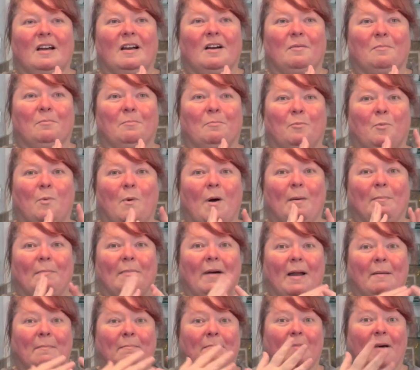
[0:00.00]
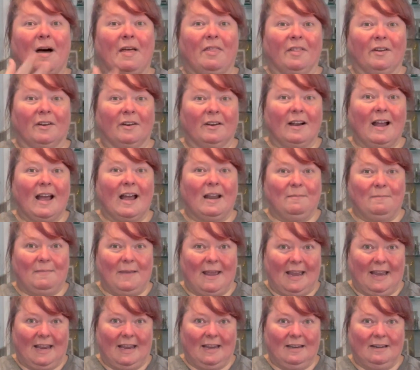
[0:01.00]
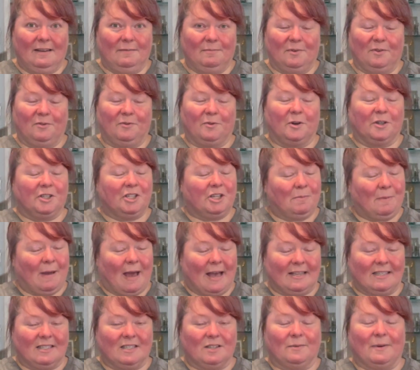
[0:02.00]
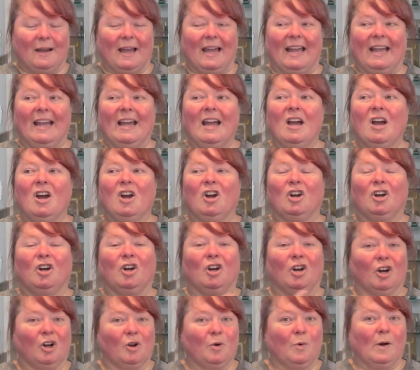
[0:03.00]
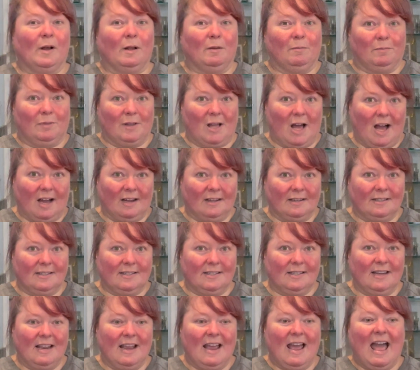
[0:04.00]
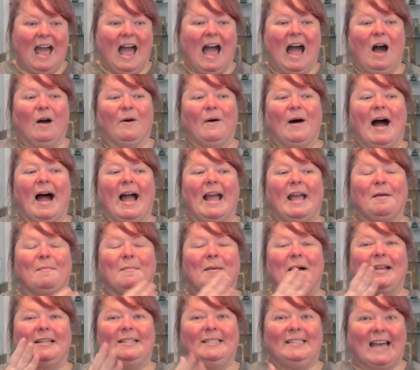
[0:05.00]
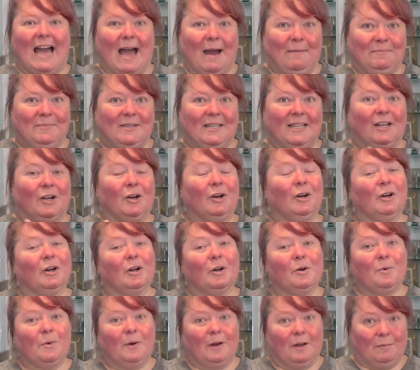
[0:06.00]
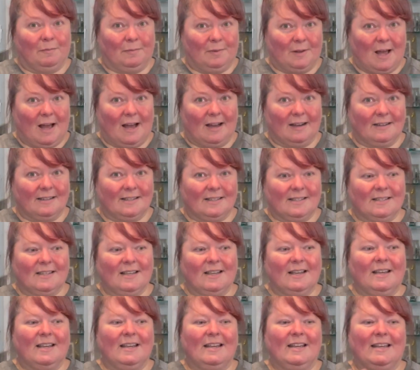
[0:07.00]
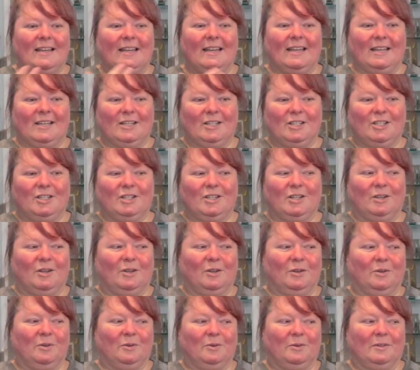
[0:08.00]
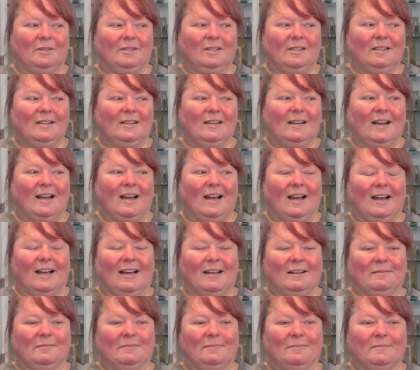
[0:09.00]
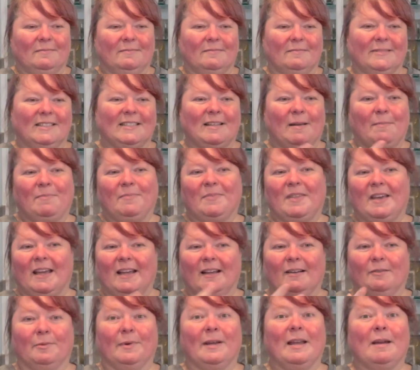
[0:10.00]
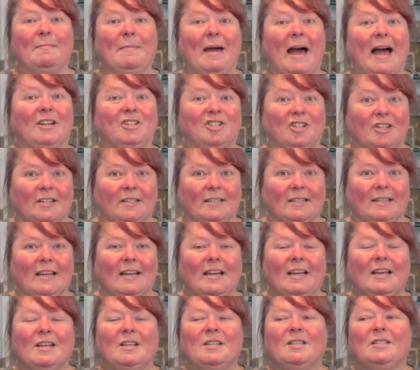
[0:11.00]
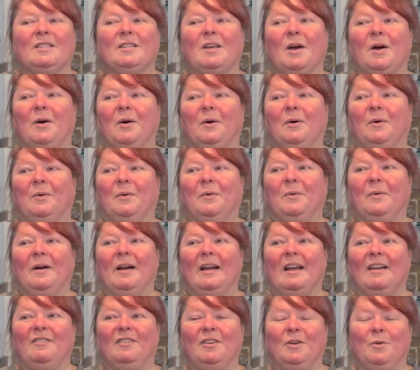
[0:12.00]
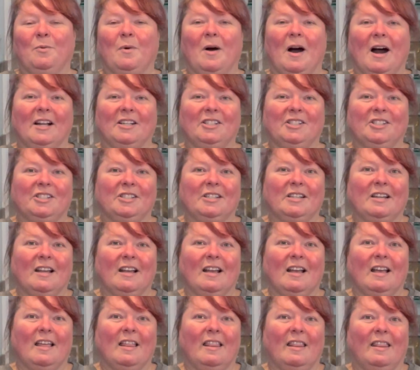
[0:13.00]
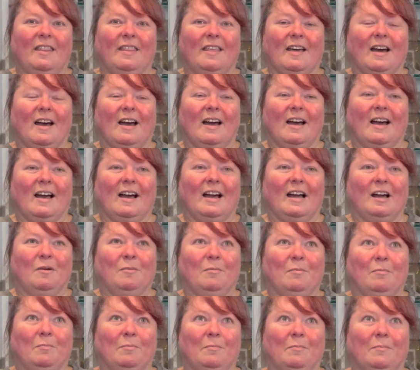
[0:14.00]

what my mother had made before she passed away, her quilt blocks, how I am adapting her quilt blocks into something reimagined. So if you watch the